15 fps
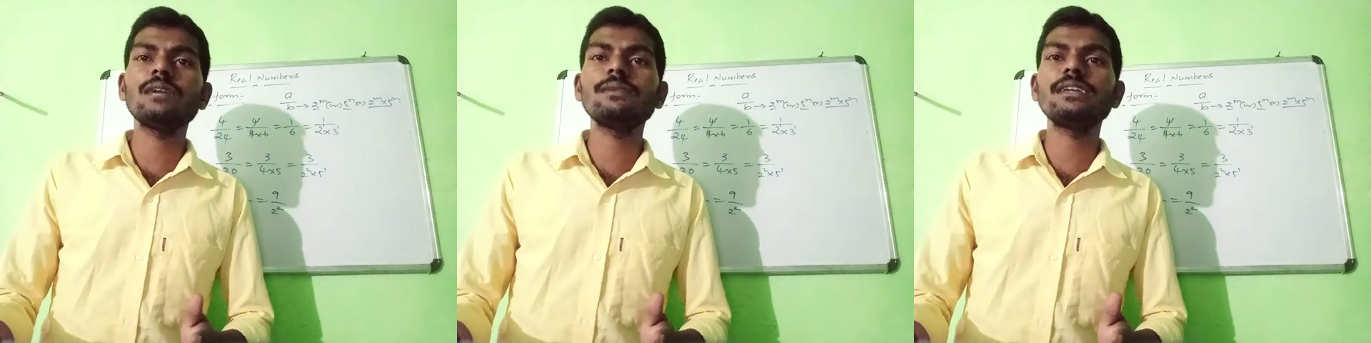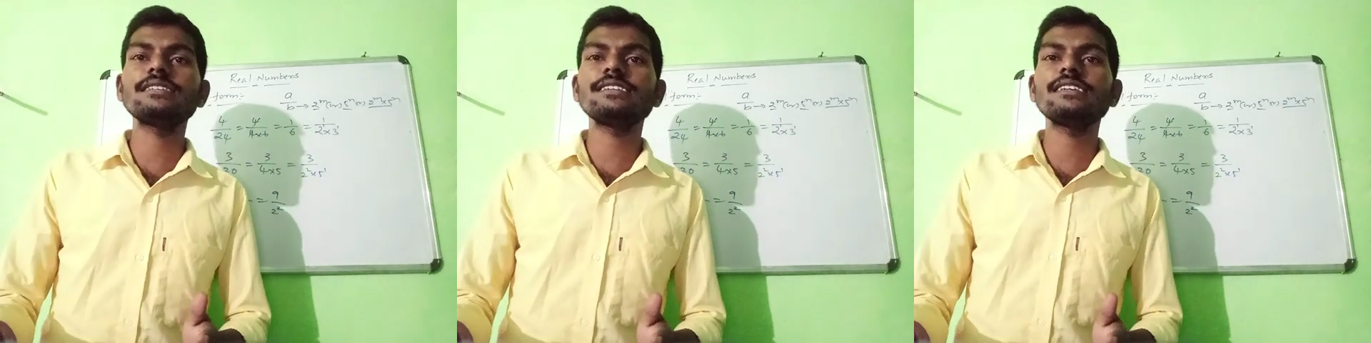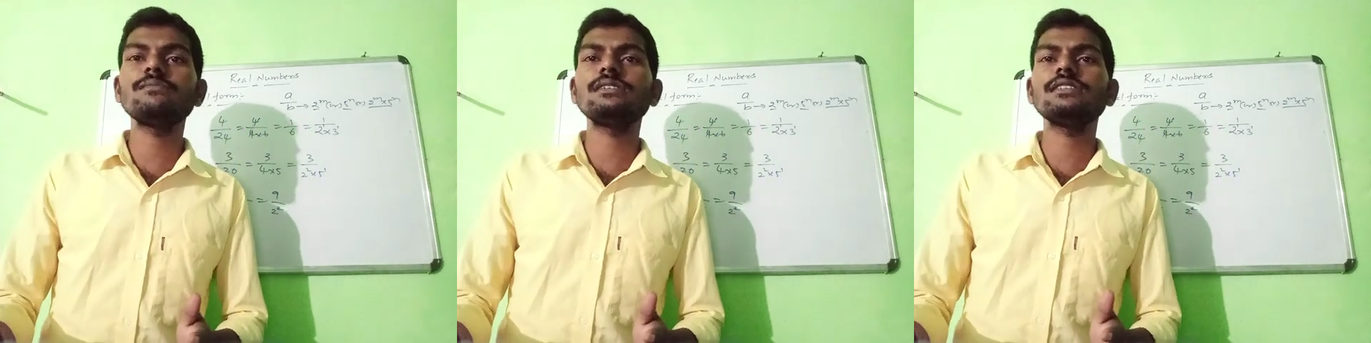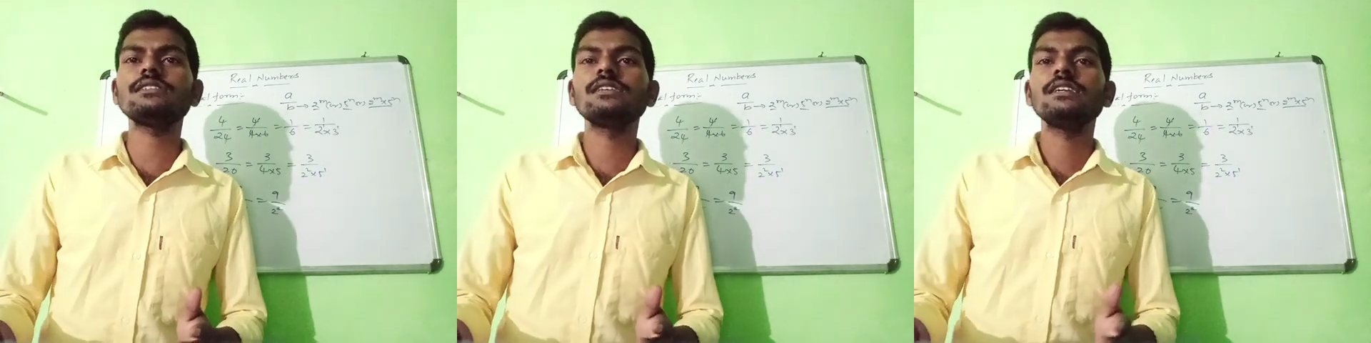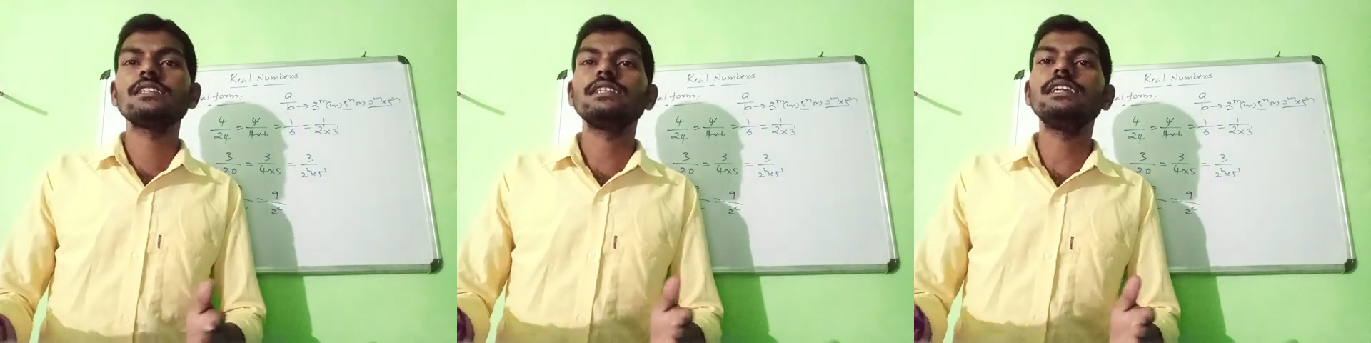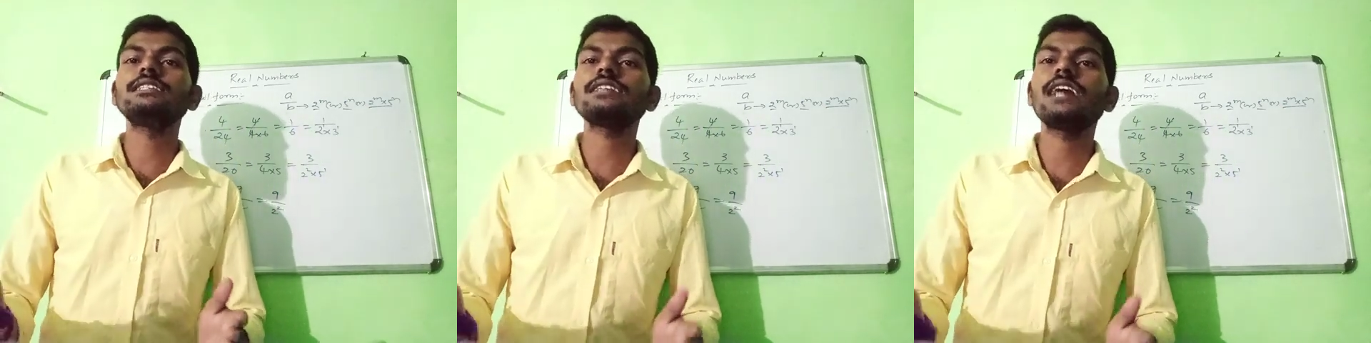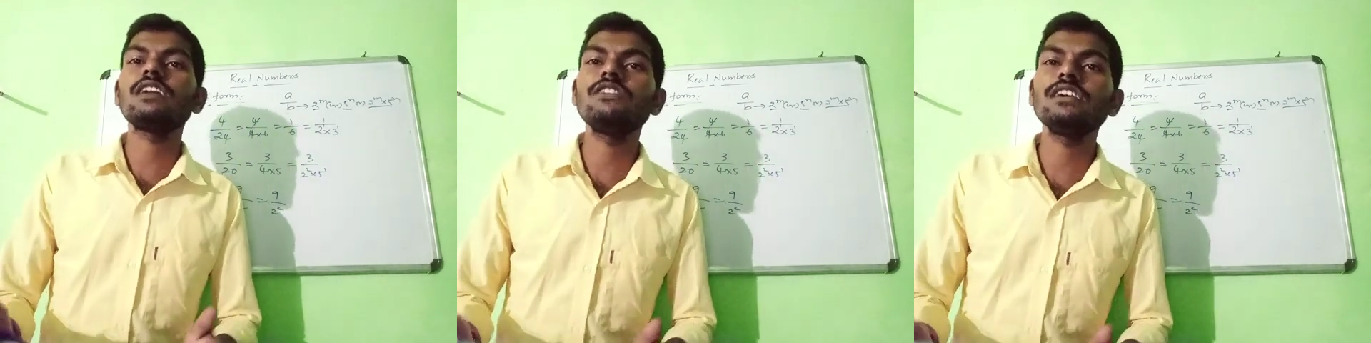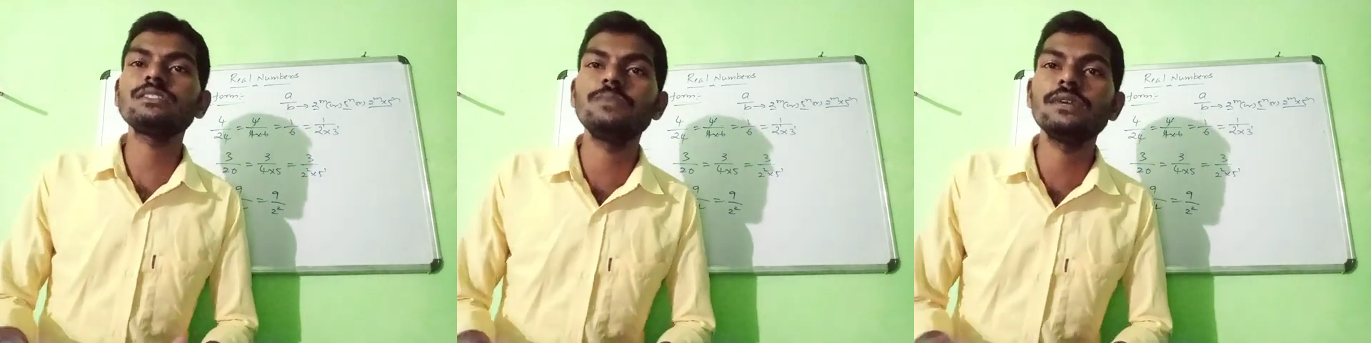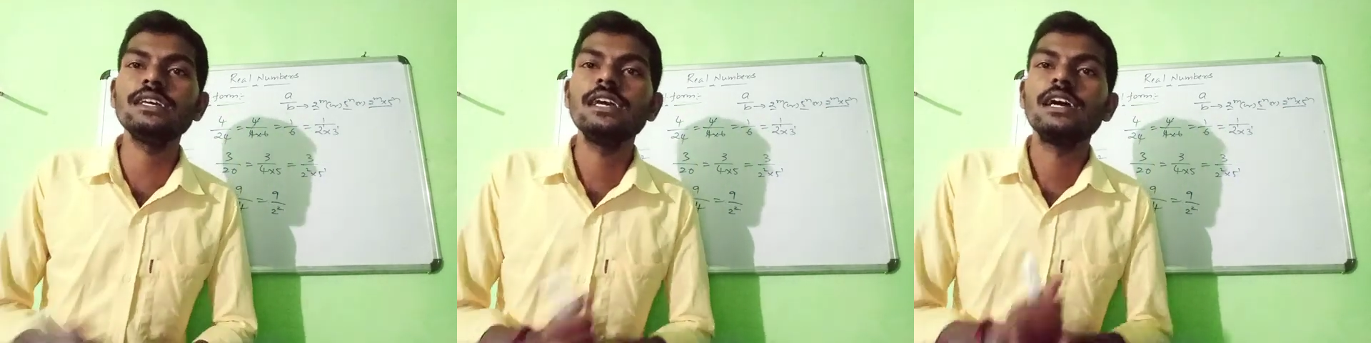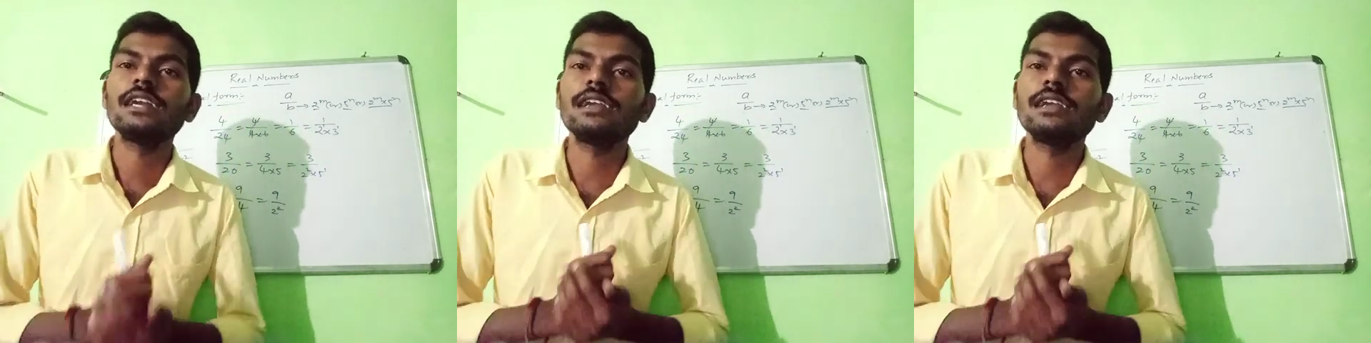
number is there means that is always be